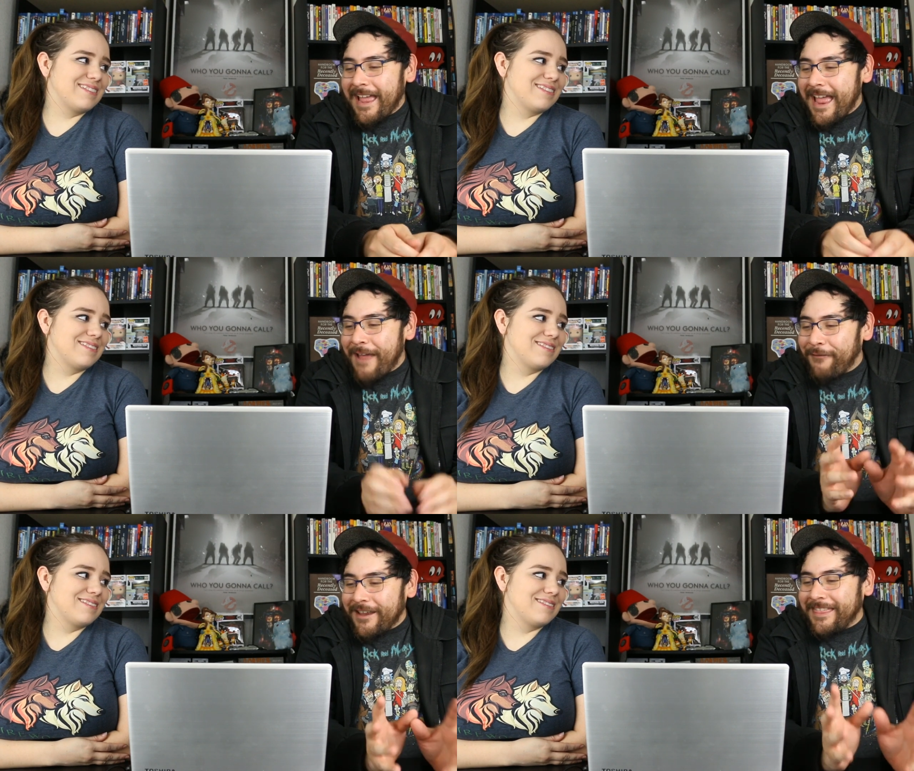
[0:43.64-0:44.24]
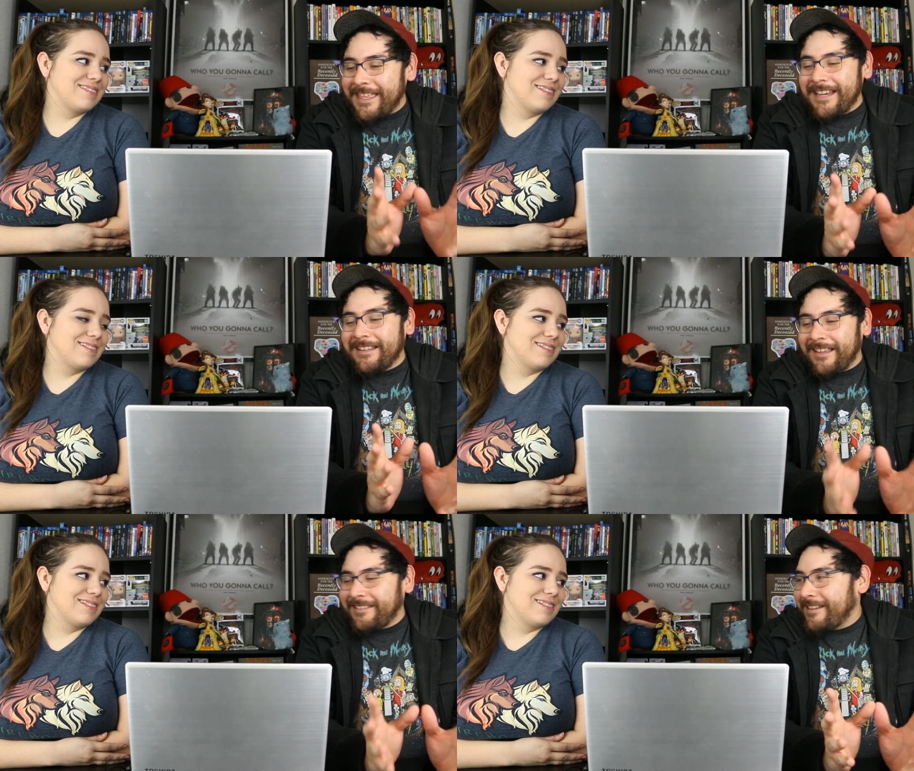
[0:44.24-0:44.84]

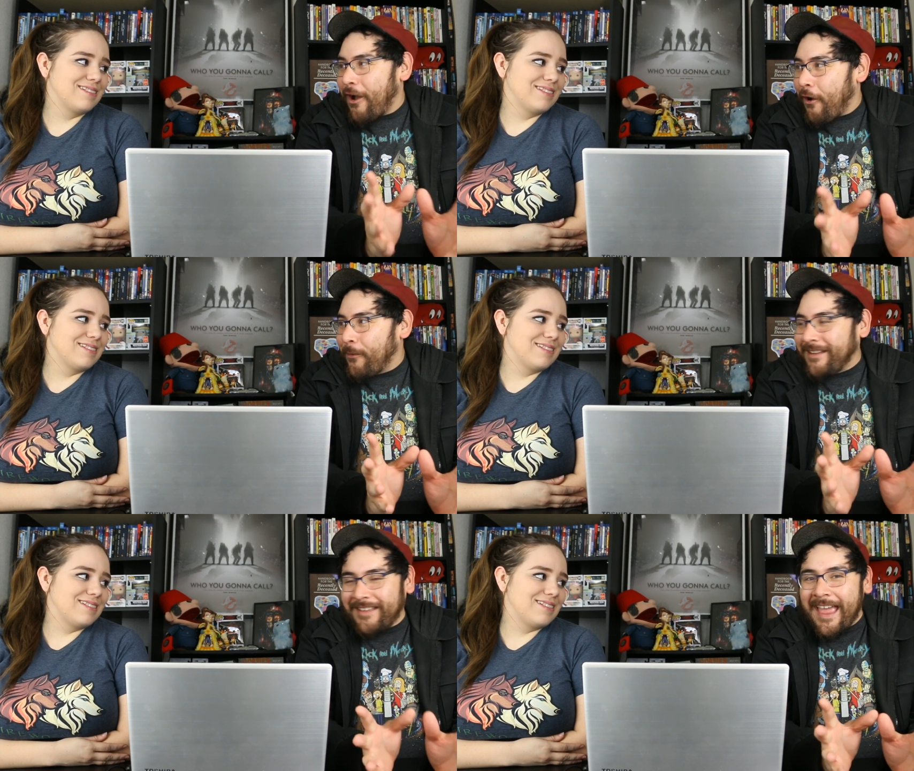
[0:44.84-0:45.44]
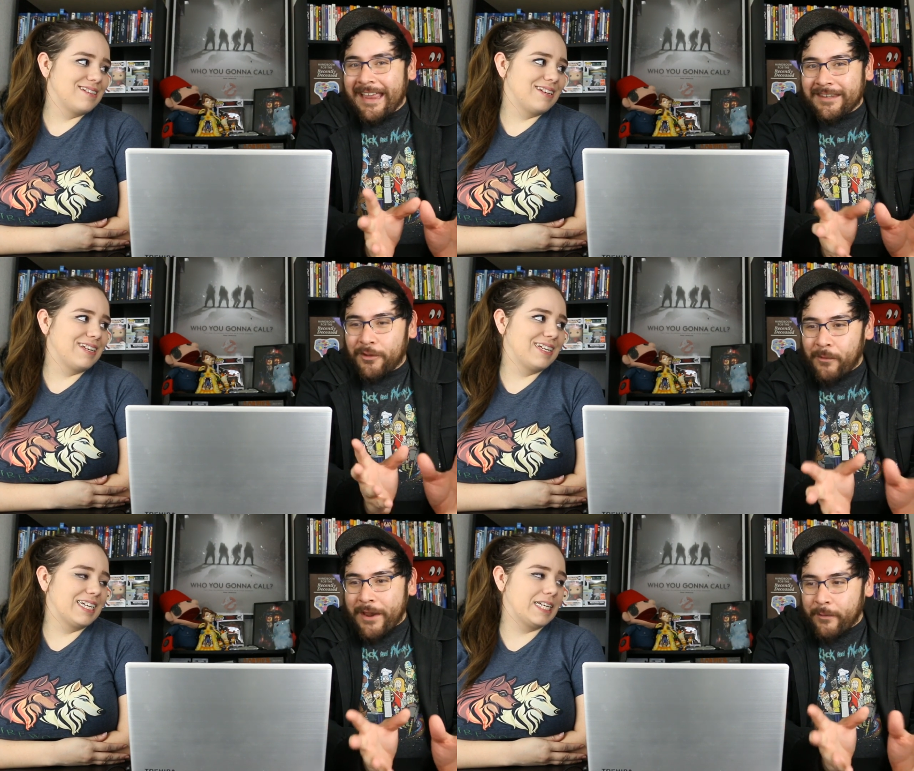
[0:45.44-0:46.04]
Speaker 1: Everything doesn't always
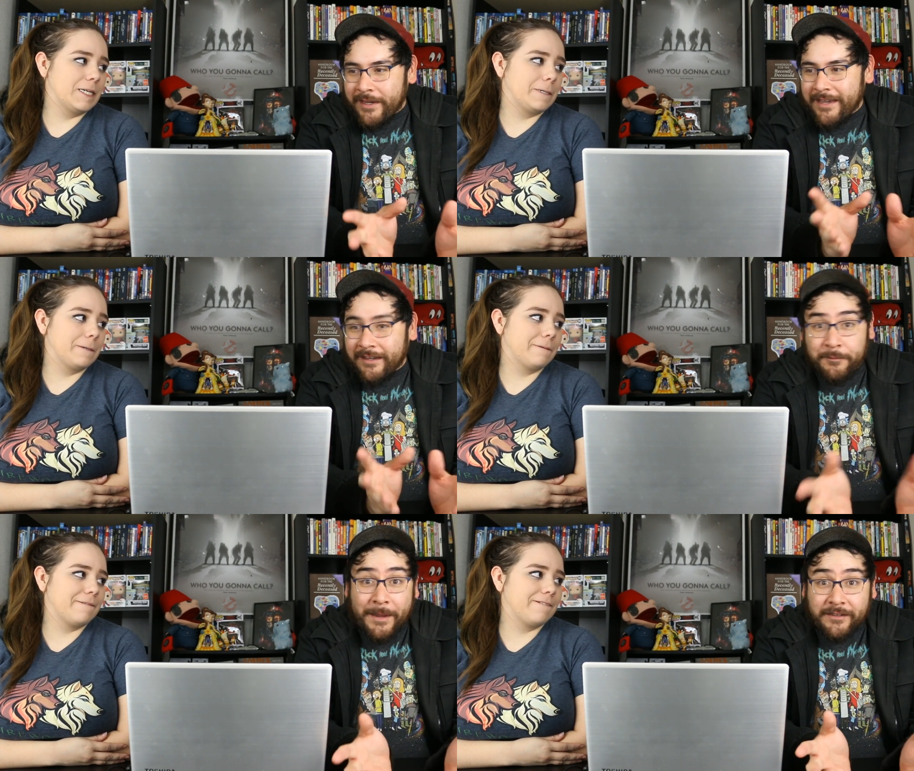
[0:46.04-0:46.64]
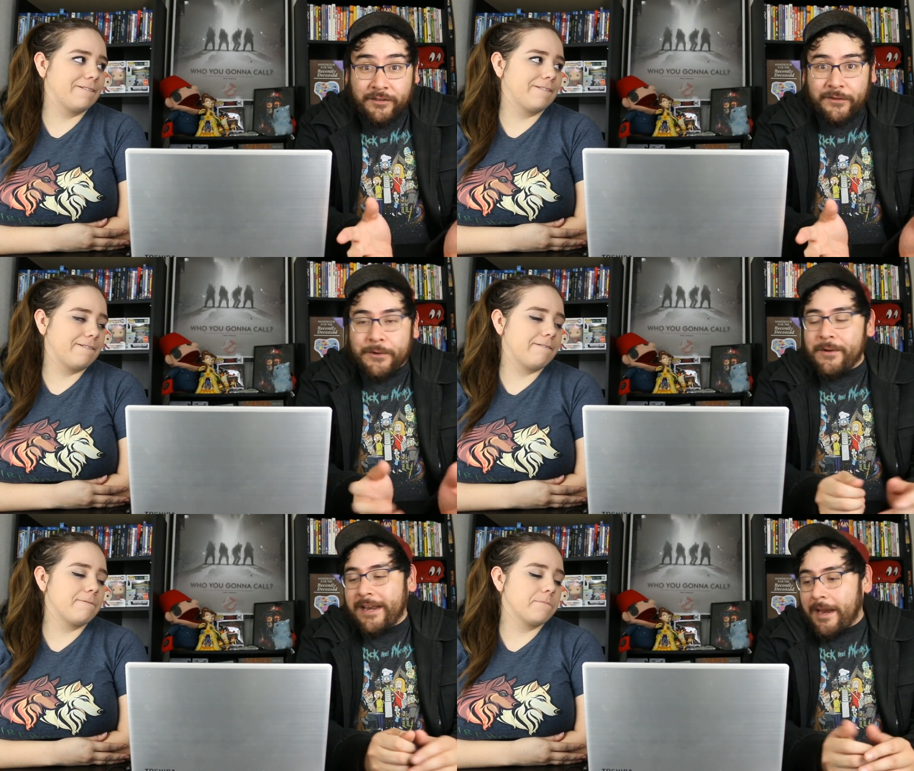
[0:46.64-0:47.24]
end the way we expect it
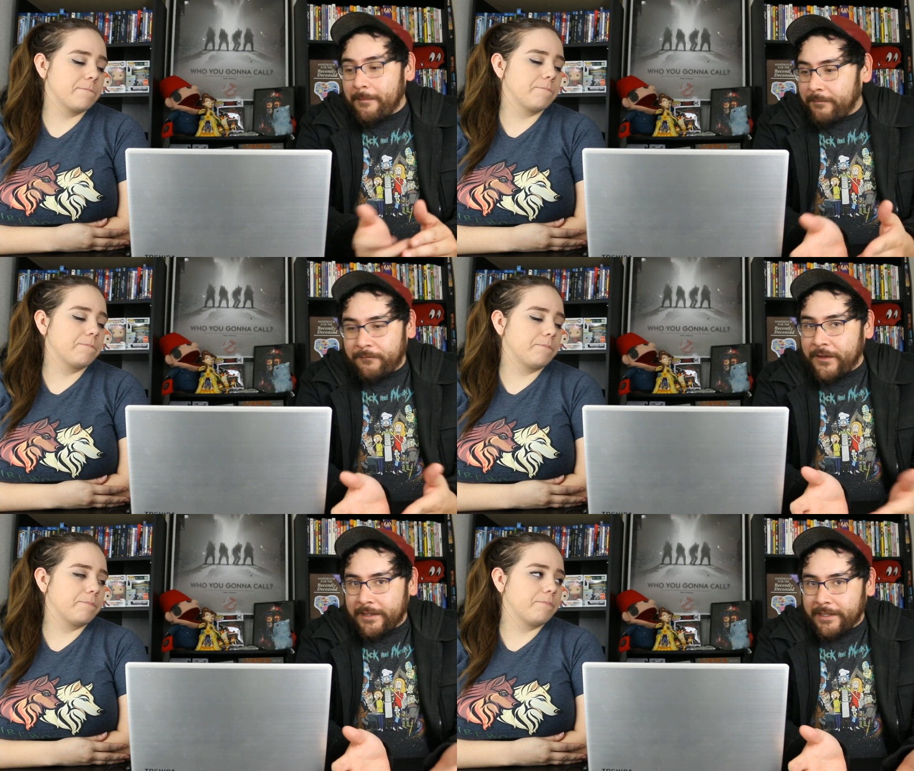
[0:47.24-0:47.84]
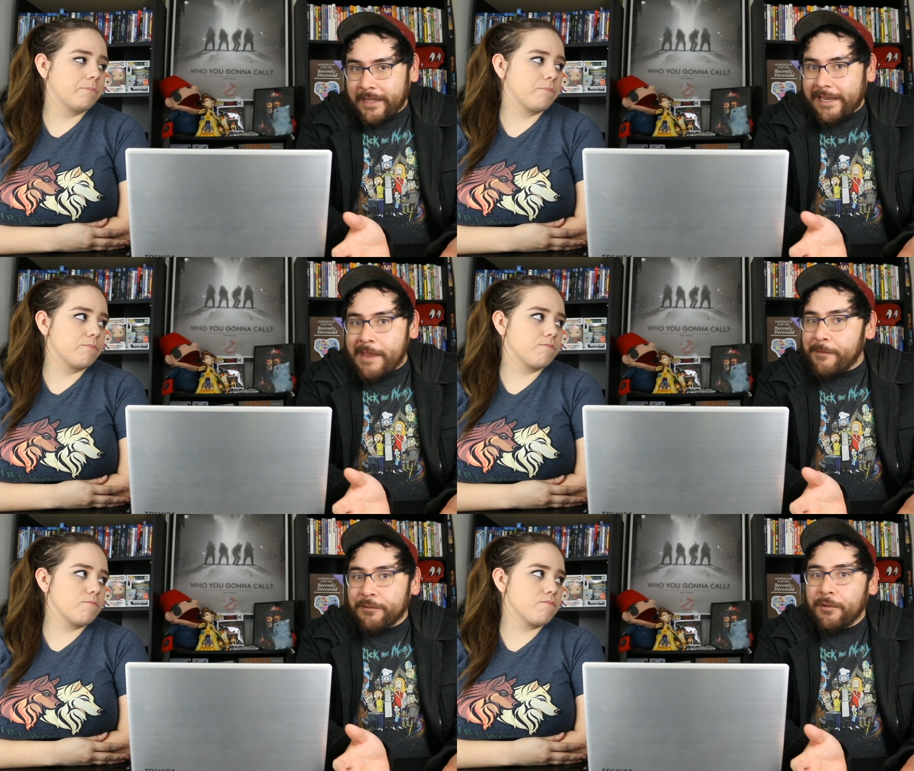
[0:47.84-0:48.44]
to, and I'm feeling like
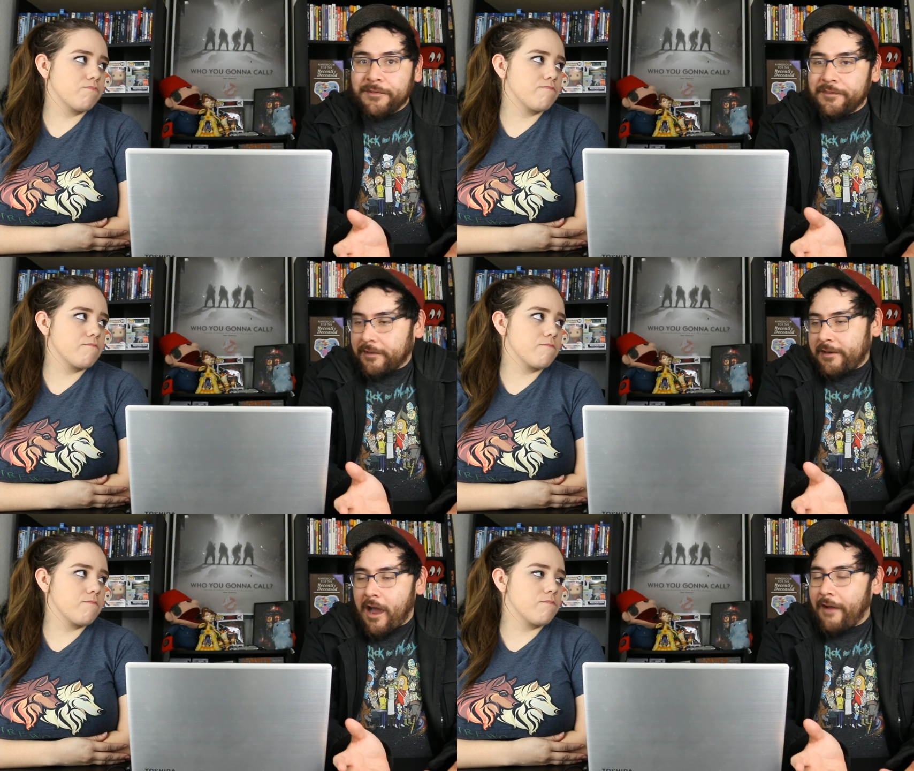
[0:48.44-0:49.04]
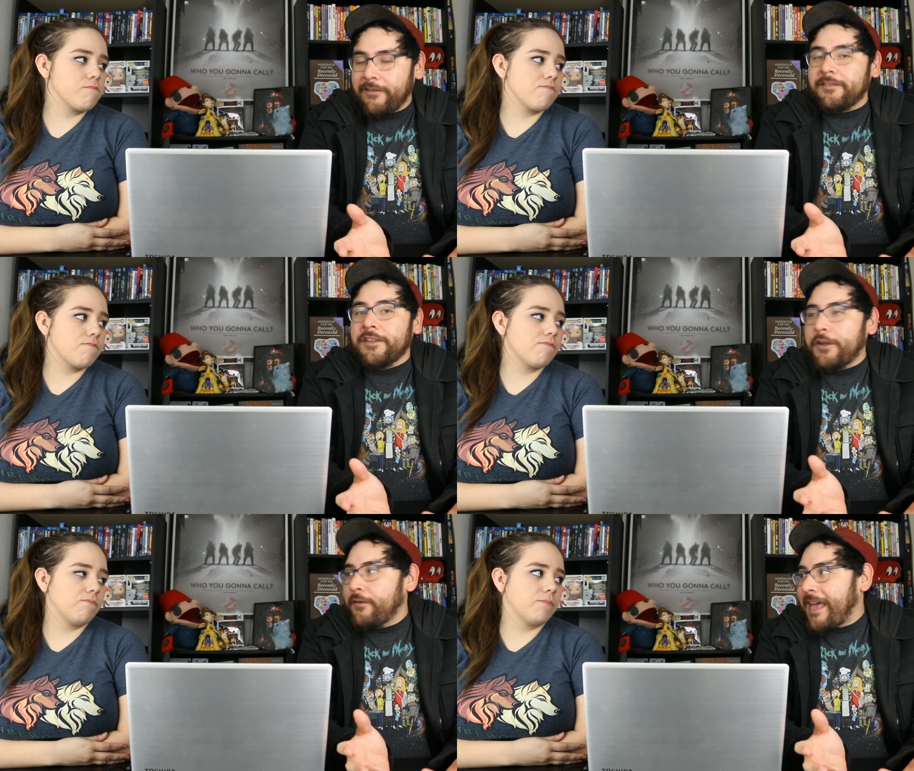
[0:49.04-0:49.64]
Game of Thrones is going to
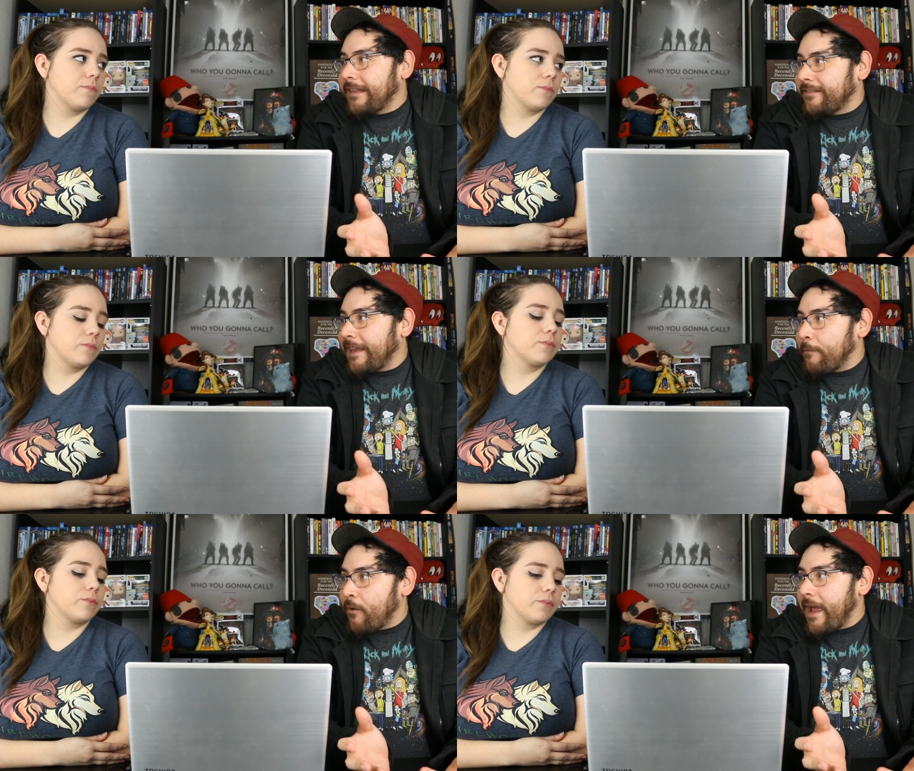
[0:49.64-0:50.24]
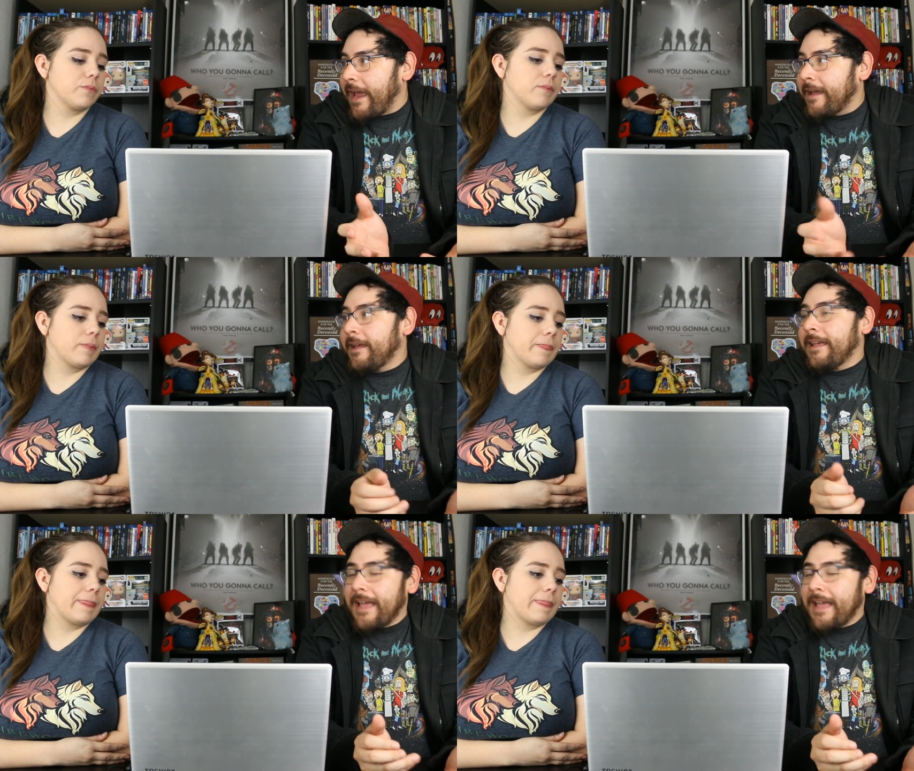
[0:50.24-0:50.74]
obviously go that same way.